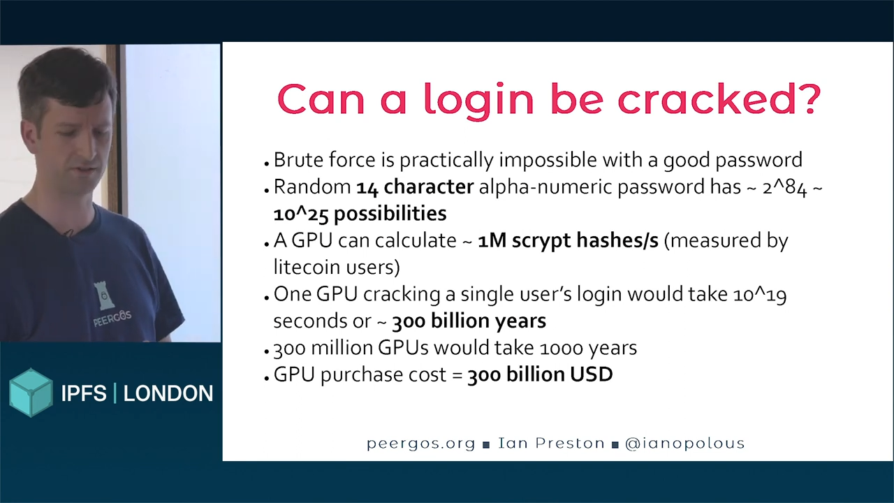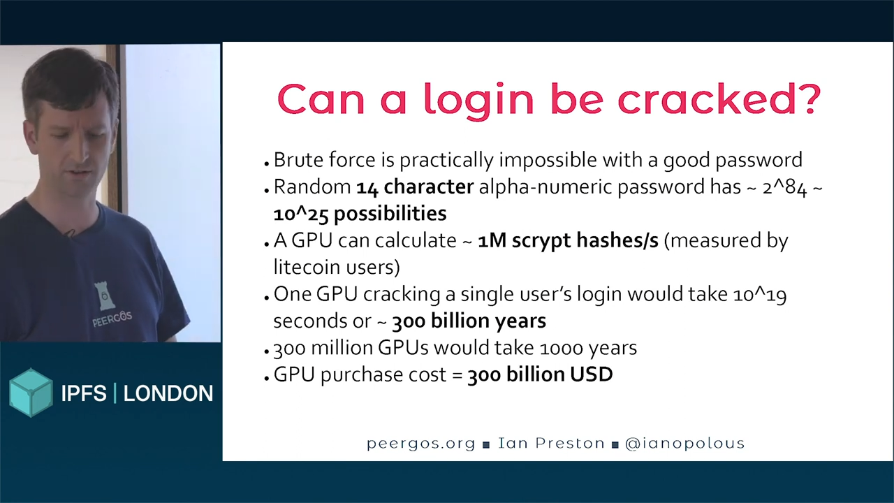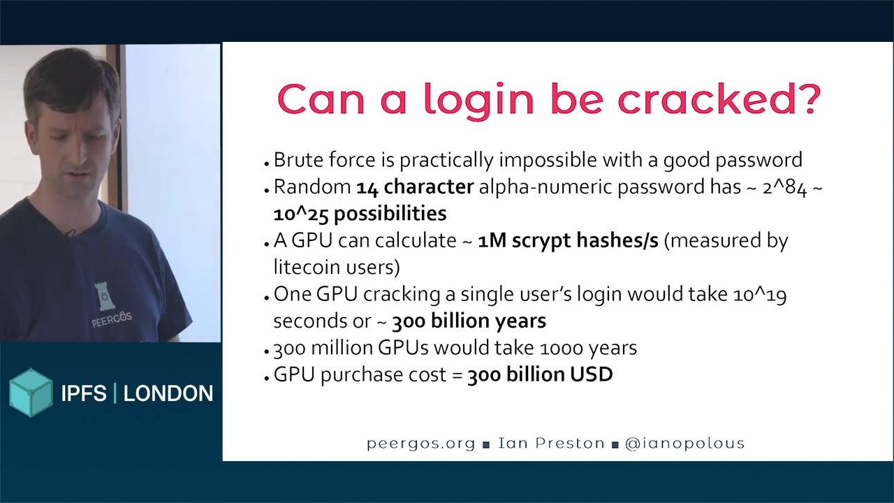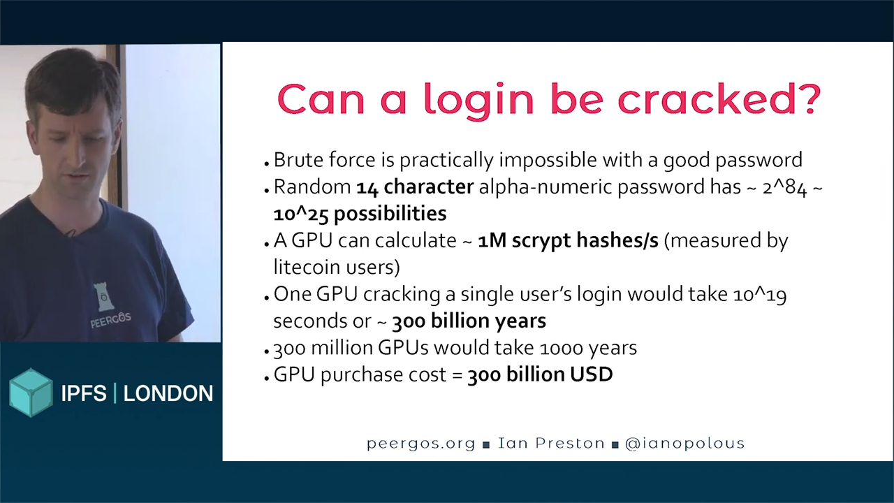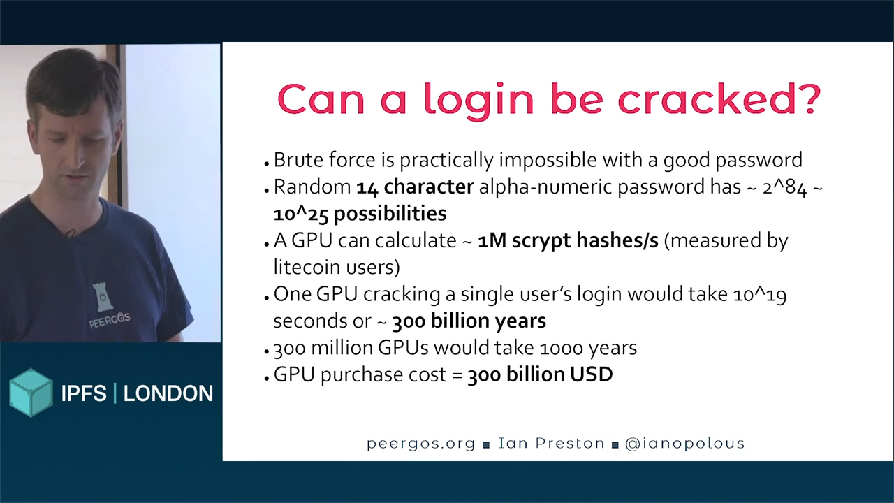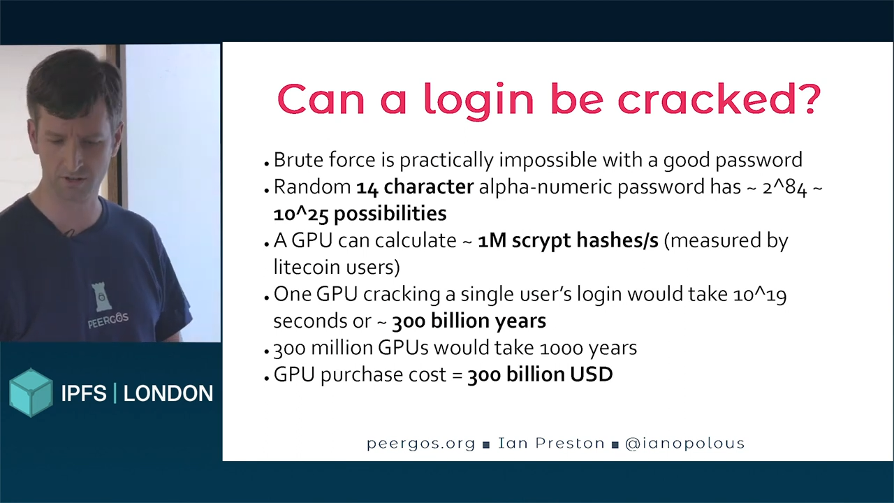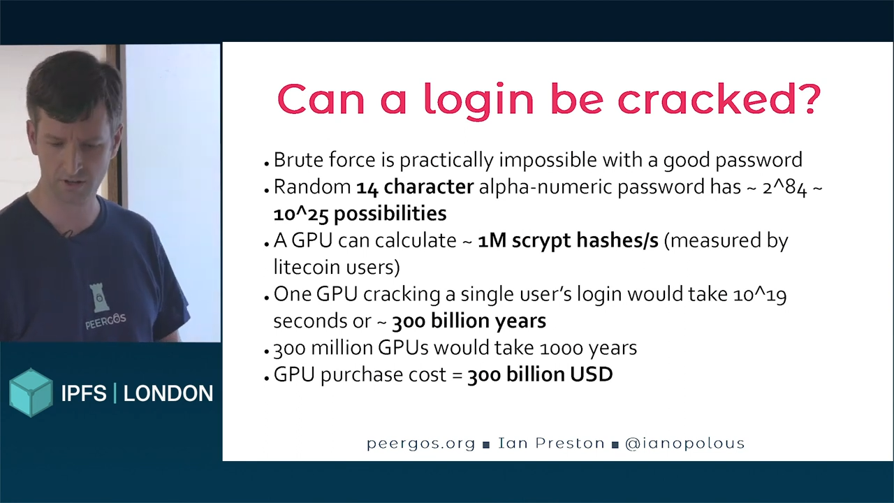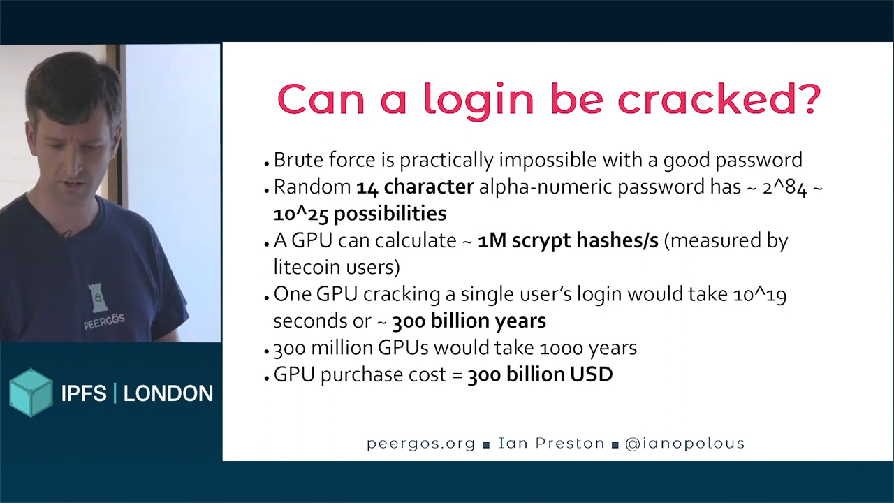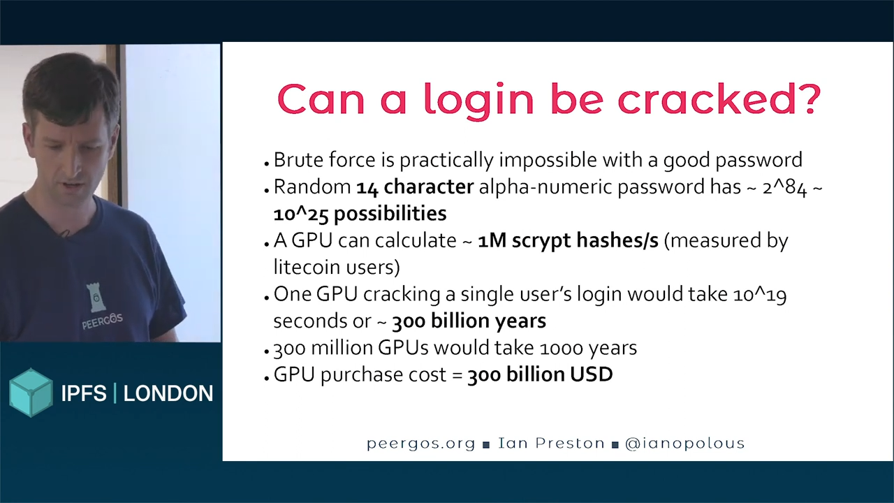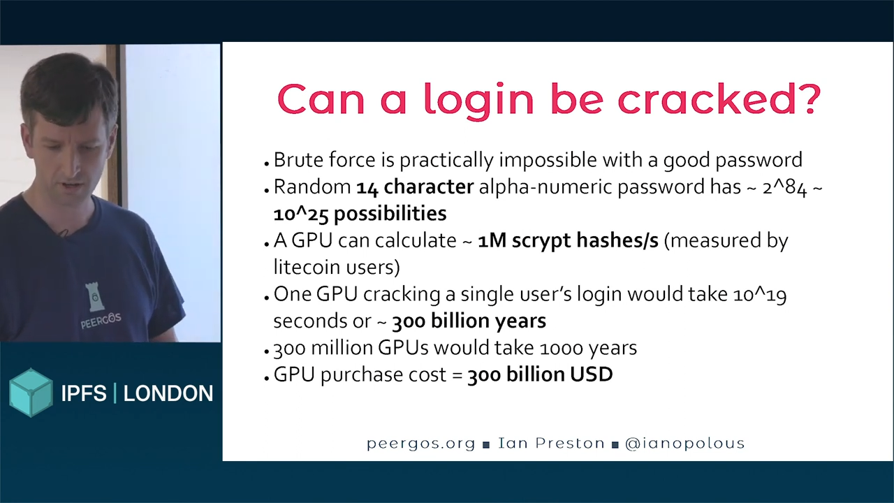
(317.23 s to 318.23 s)
US dollars
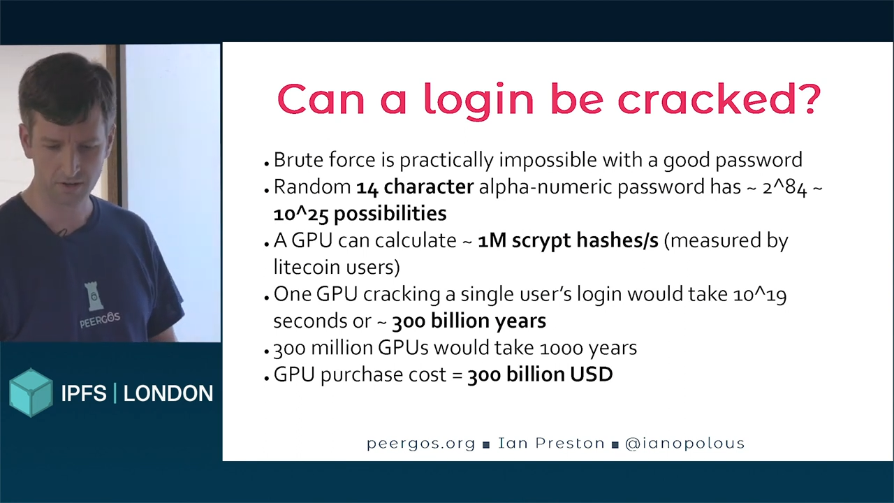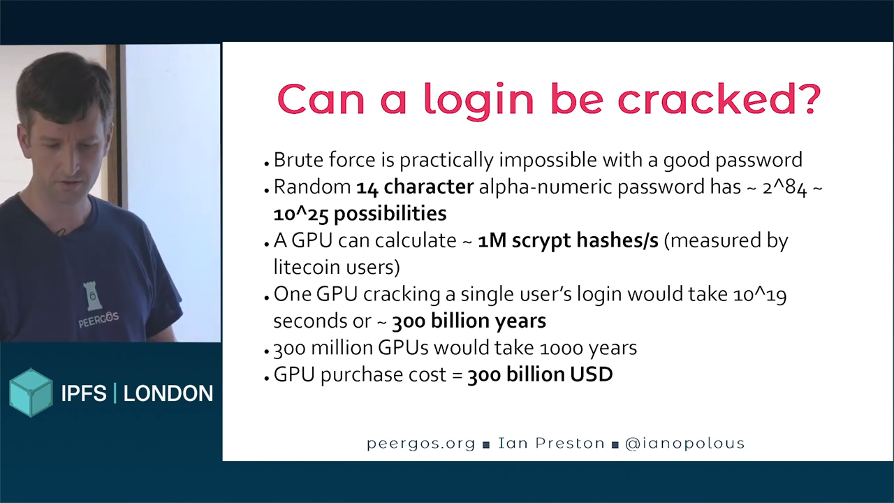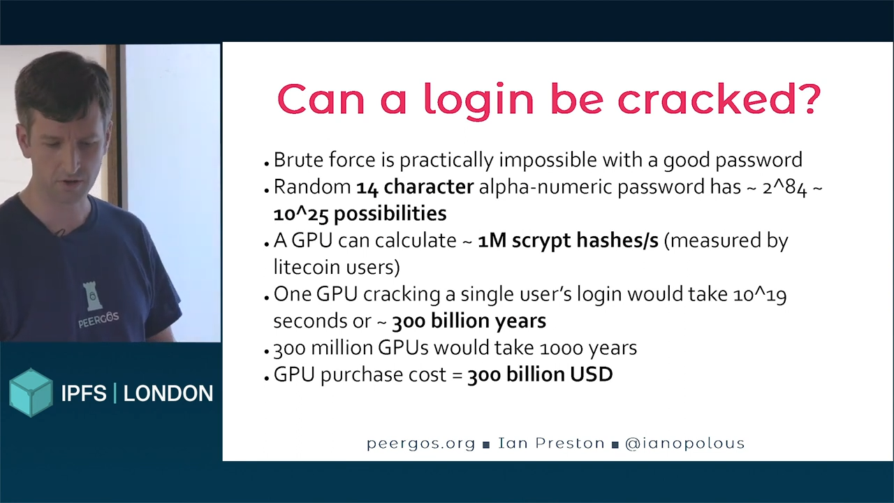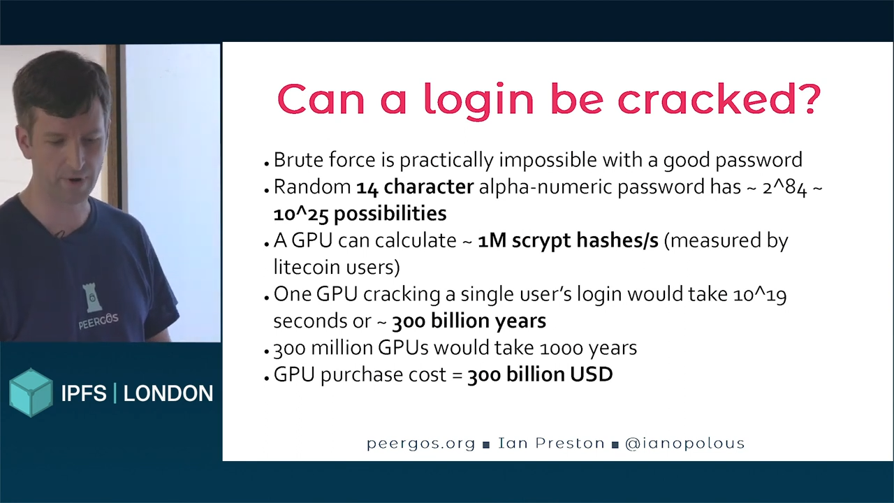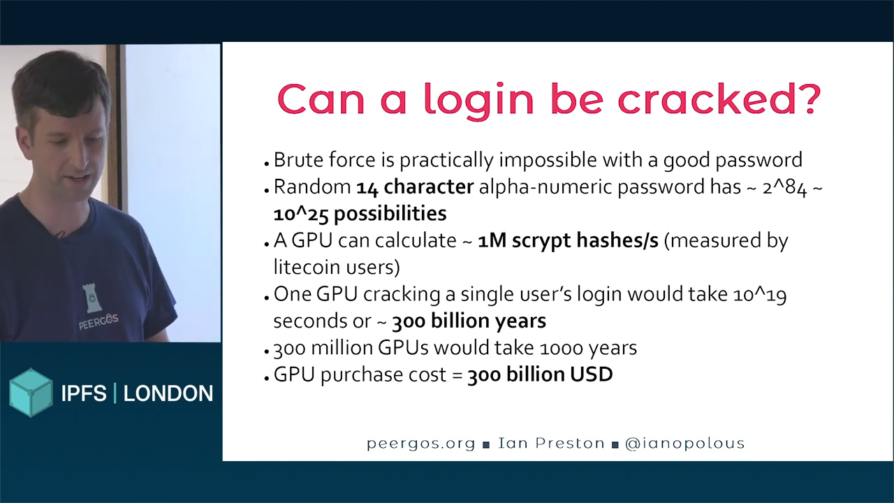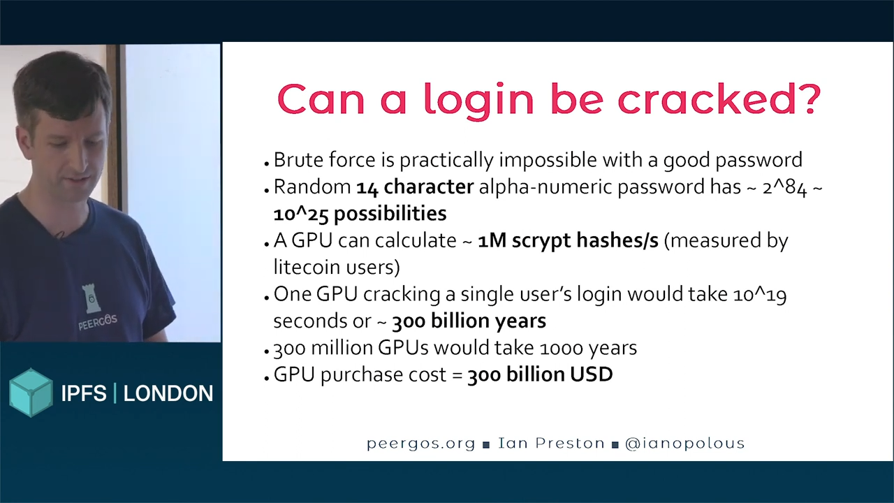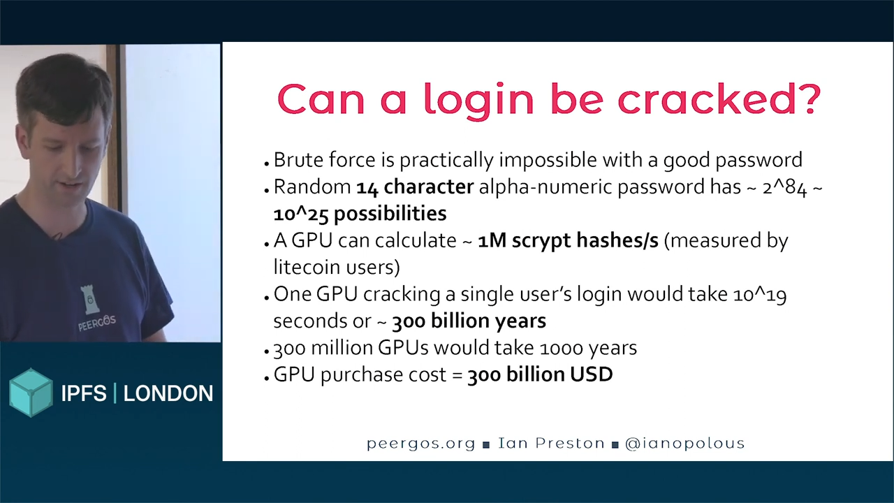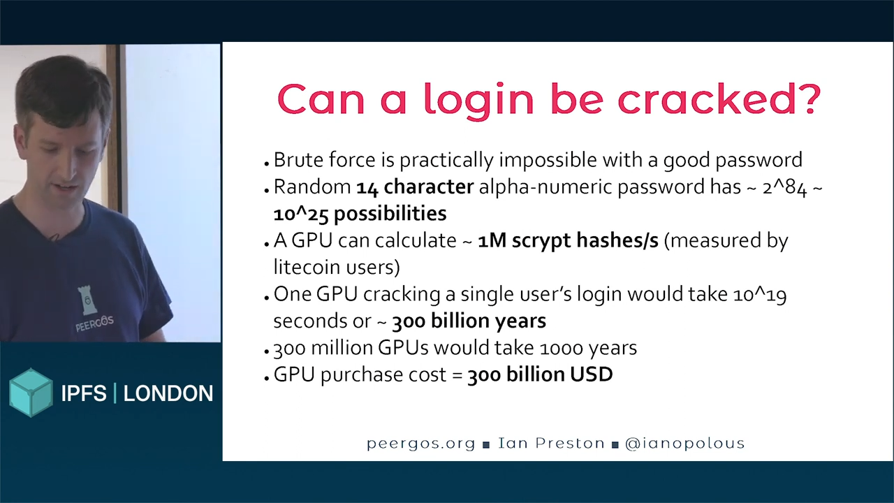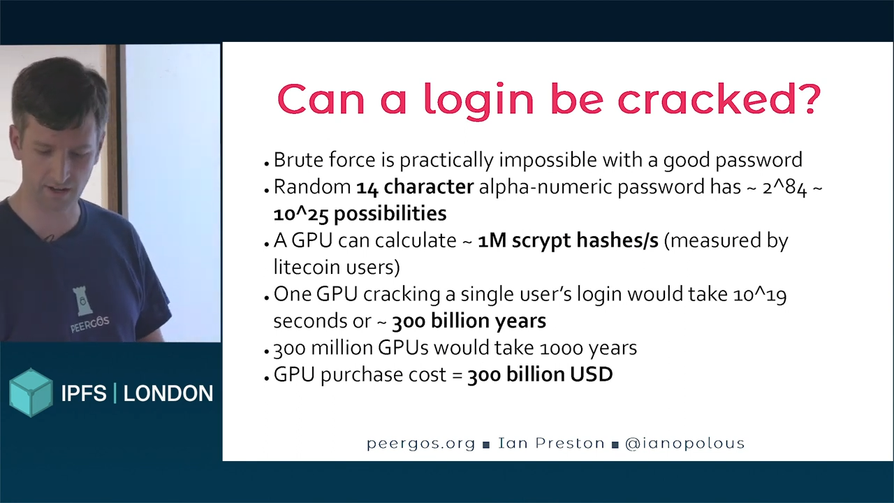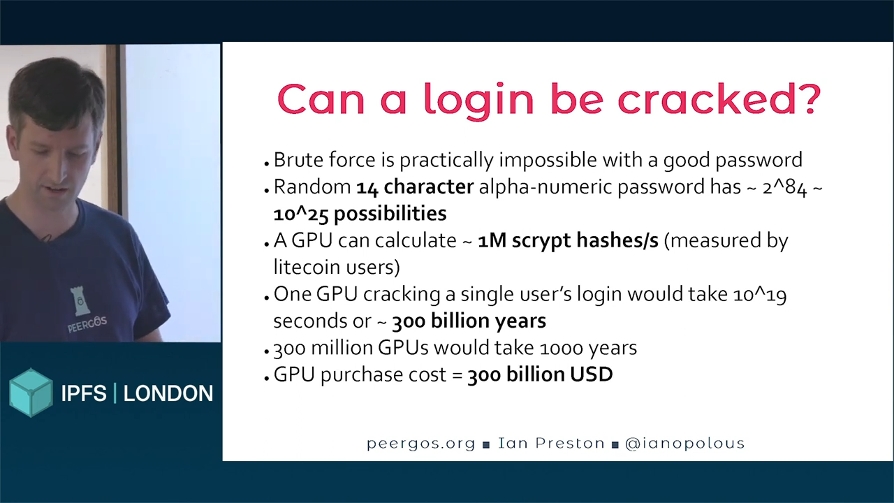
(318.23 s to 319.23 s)
so
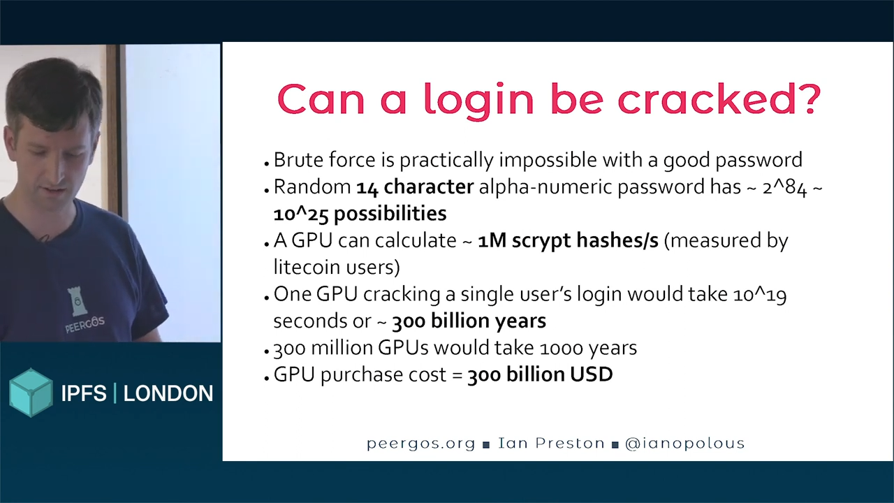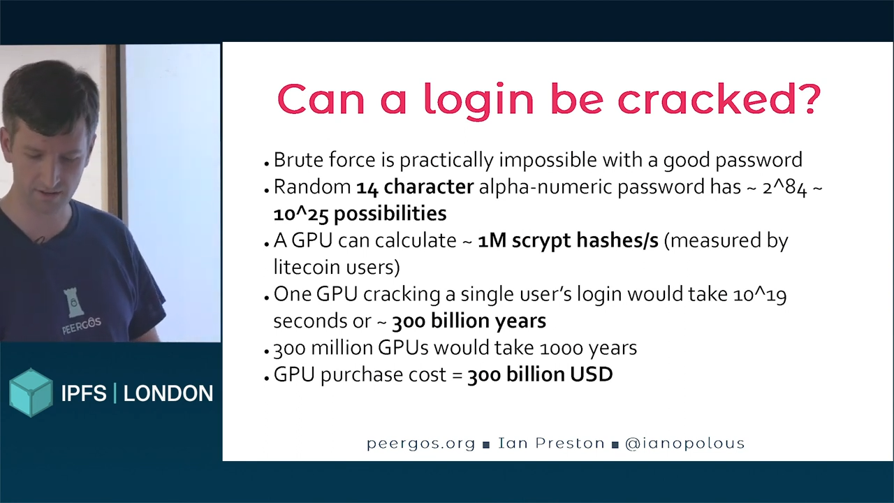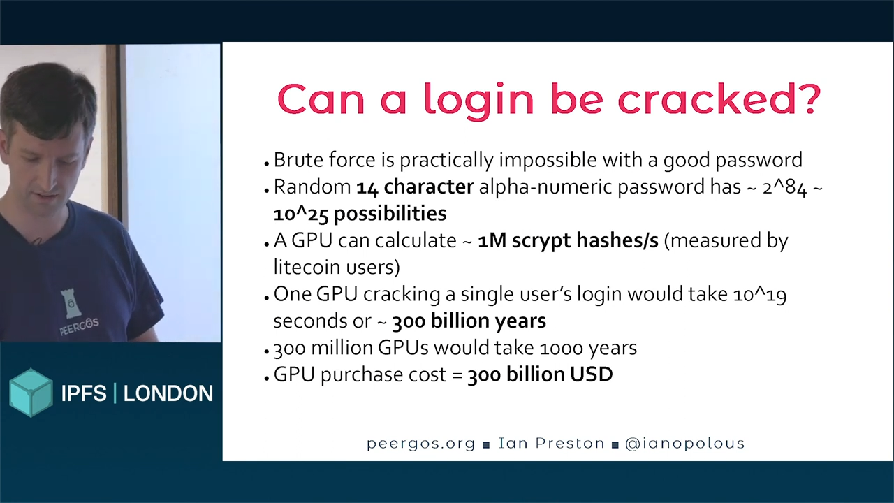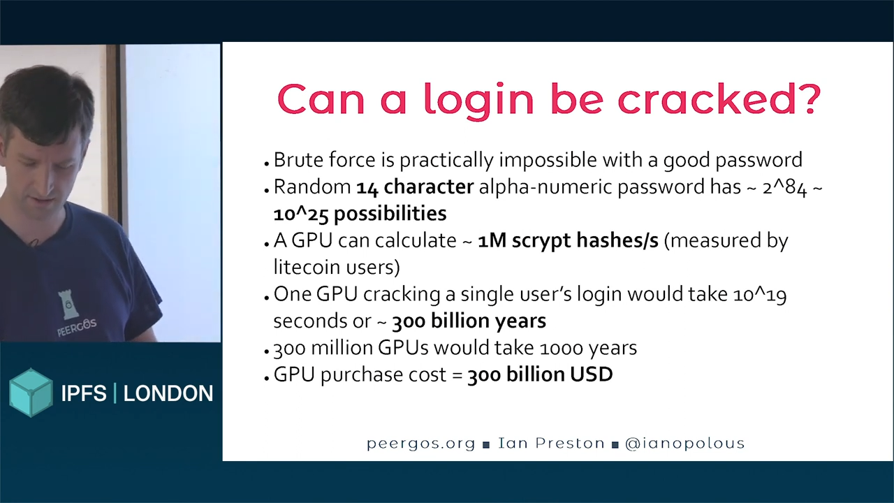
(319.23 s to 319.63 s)
basically,